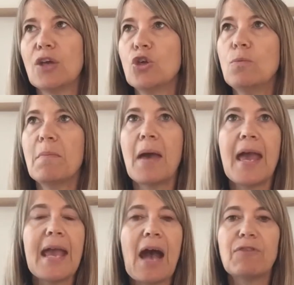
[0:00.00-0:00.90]
You
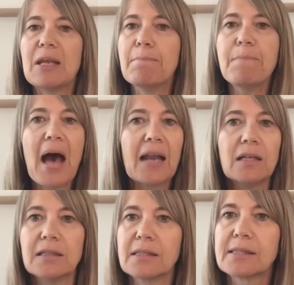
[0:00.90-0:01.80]
may have an
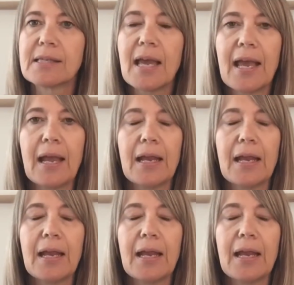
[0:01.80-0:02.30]
imbalance